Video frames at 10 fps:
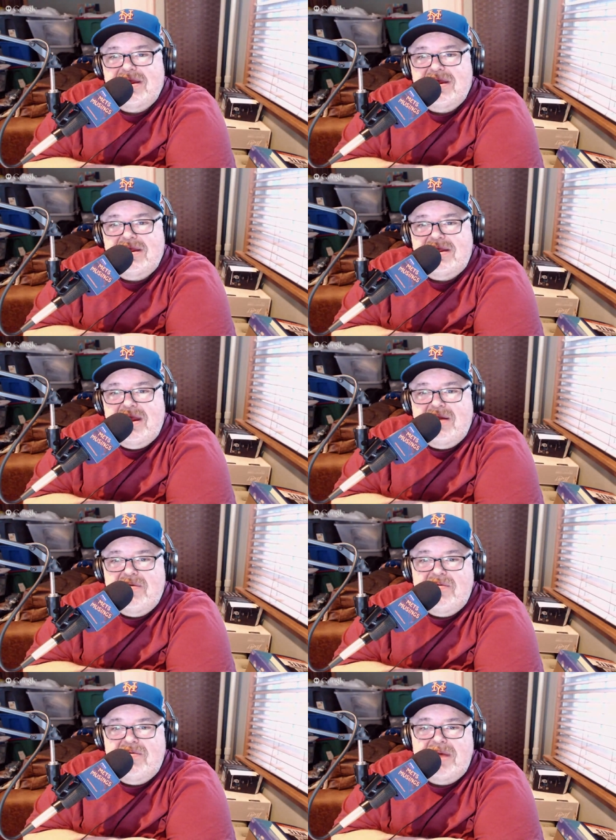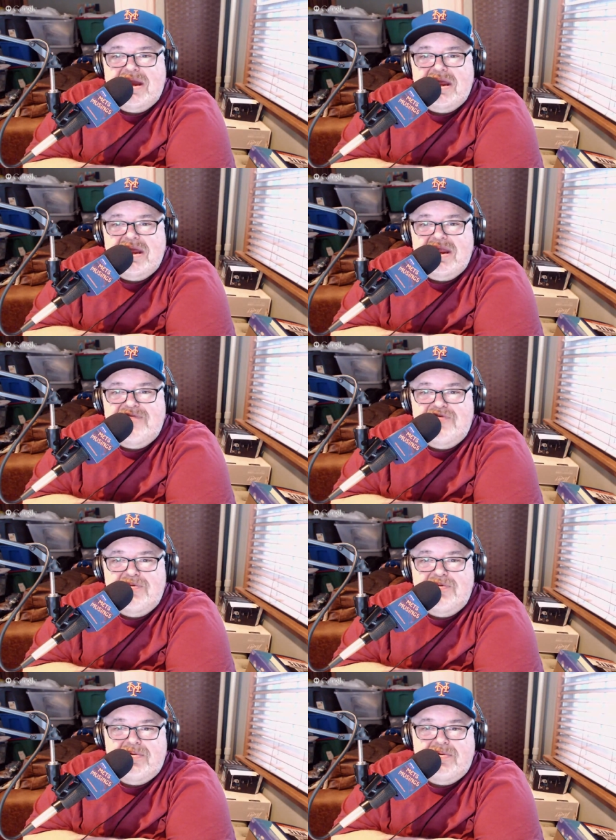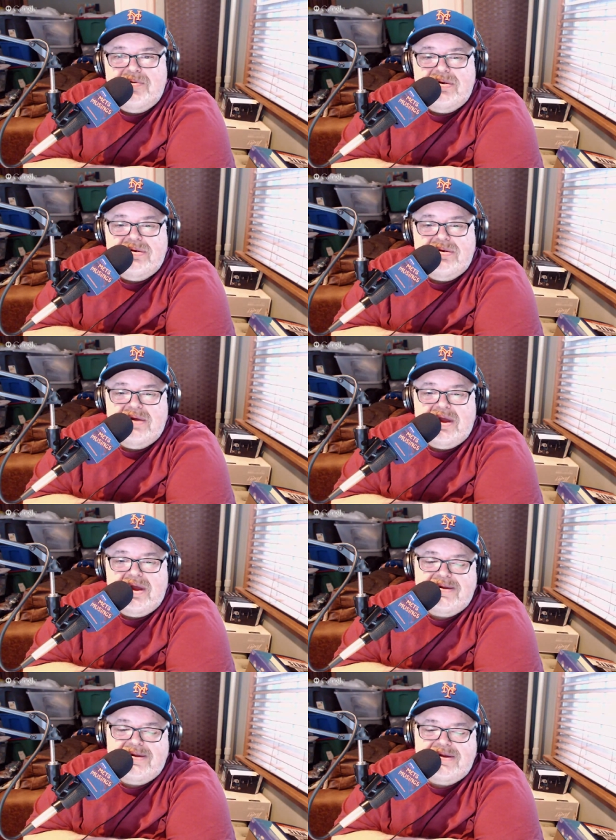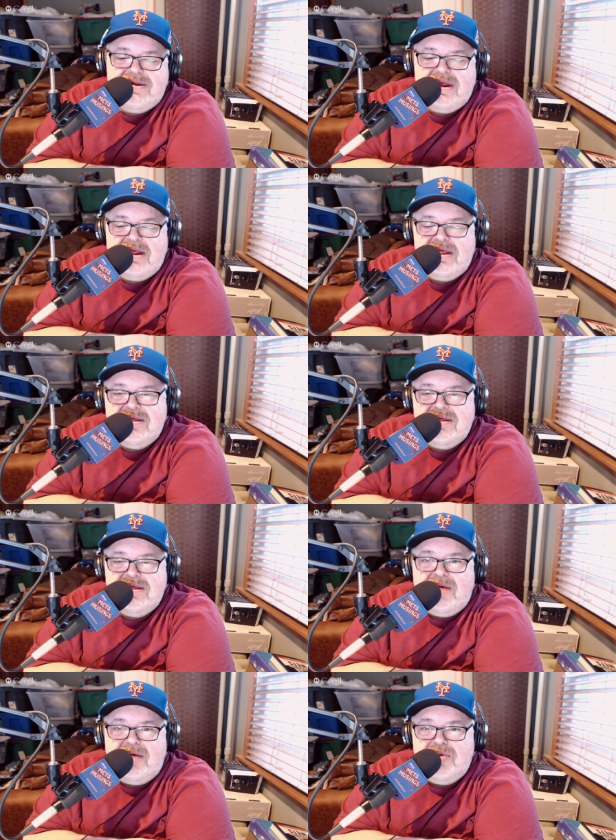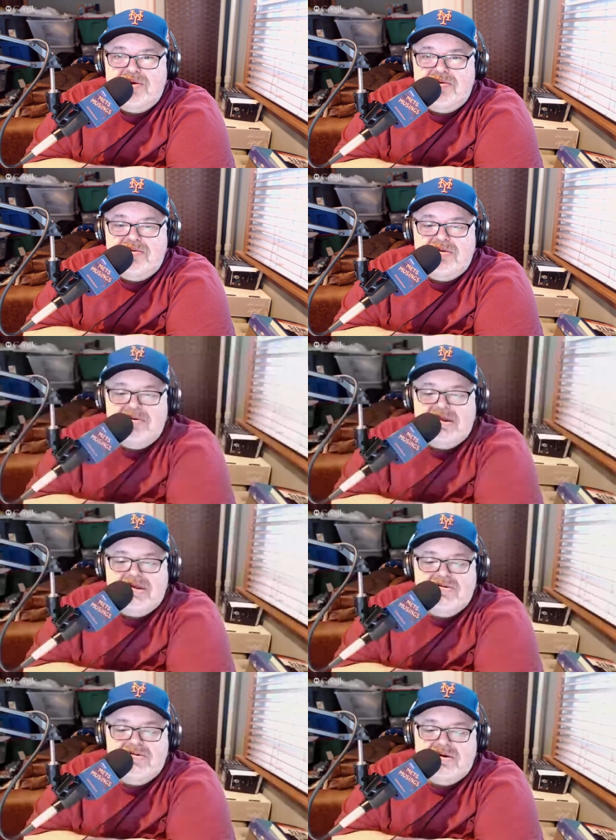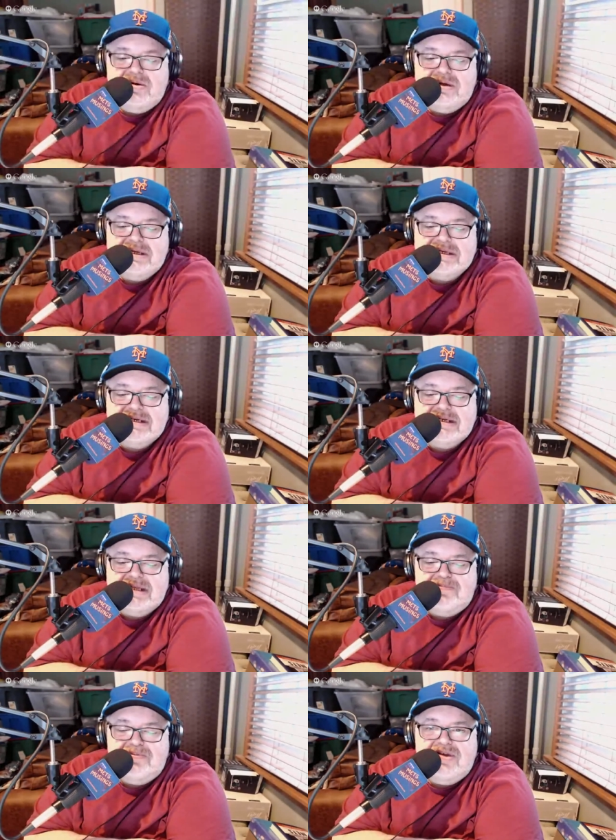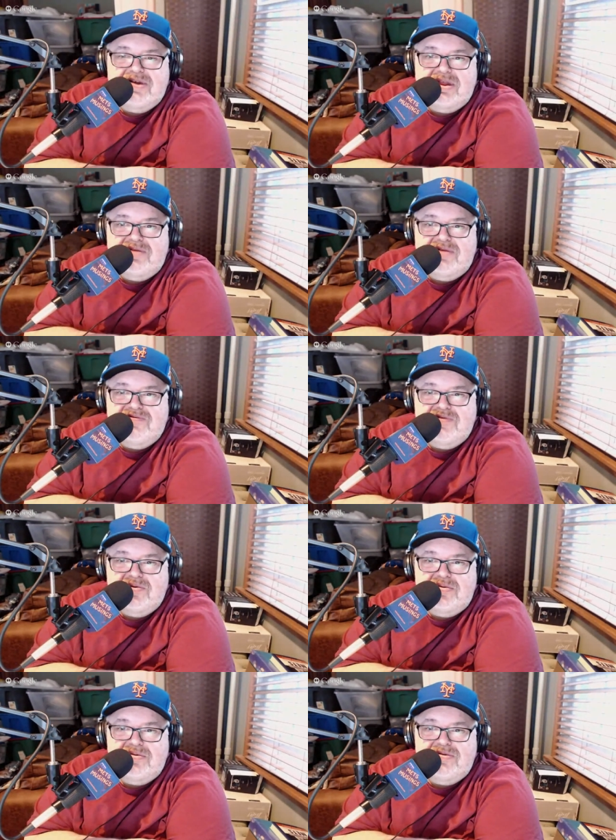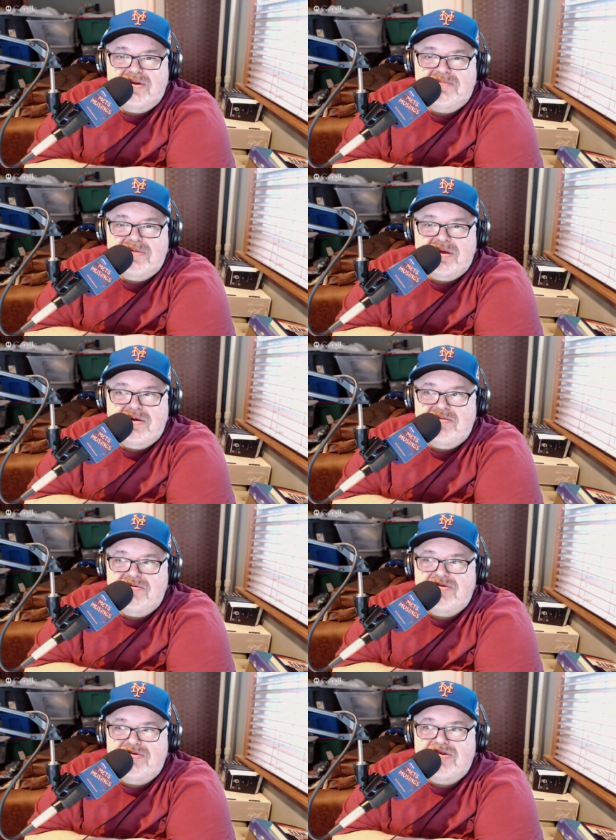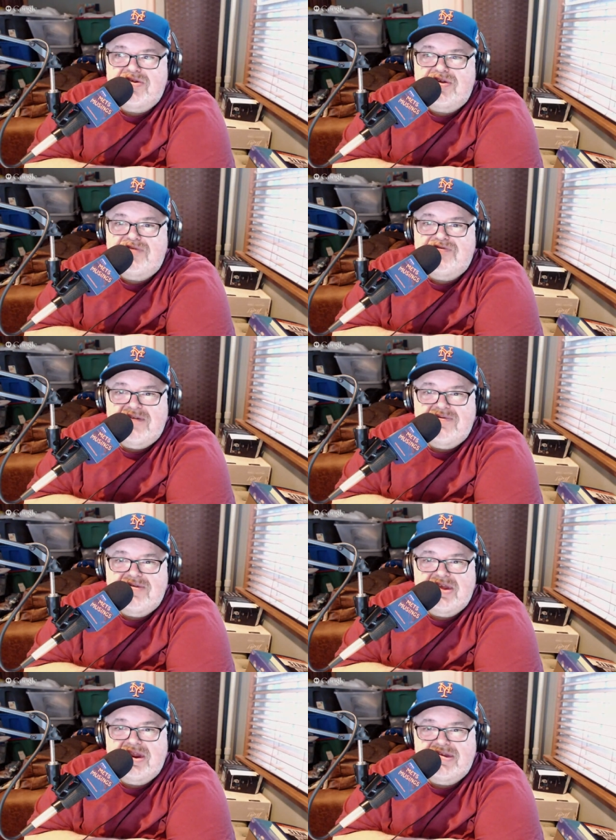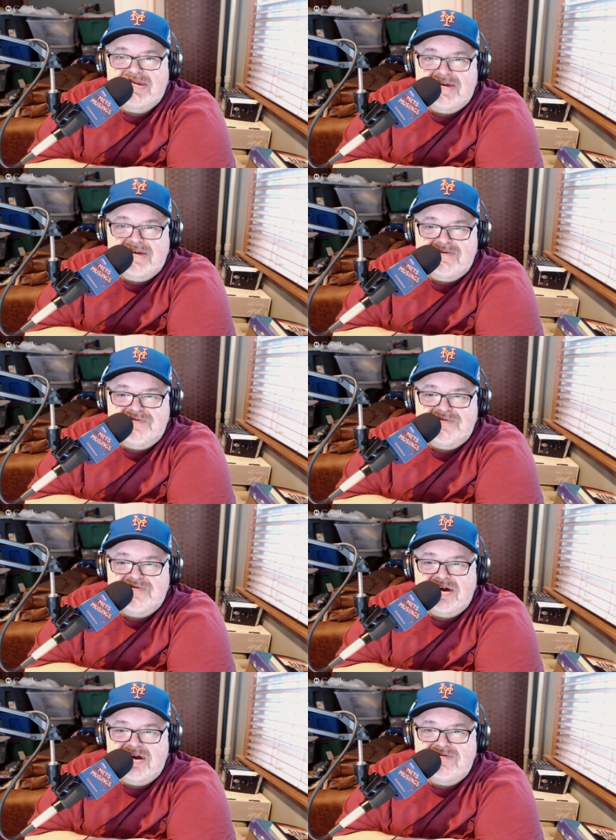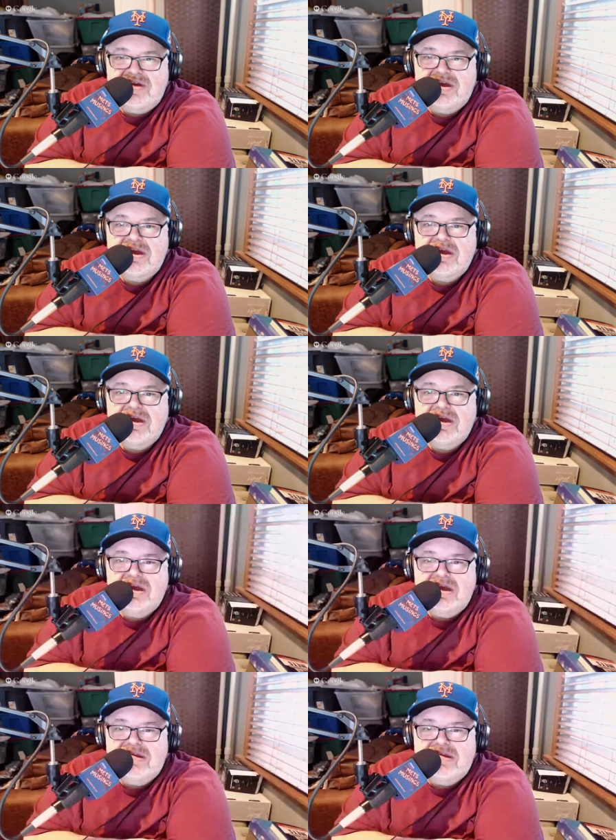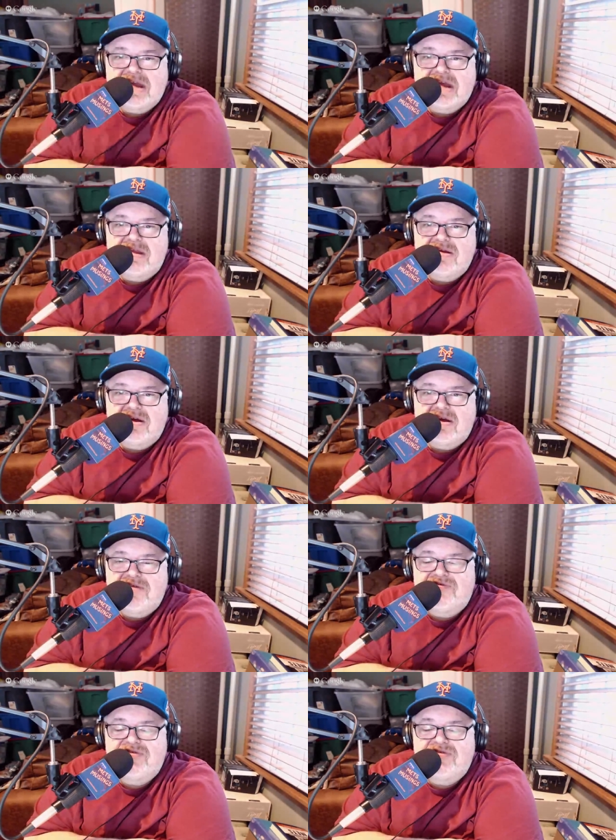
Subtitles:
they don't want to make it like football. I would lower it to 60% of the vote or something, or 65 instead of the 75. It's kind of tough,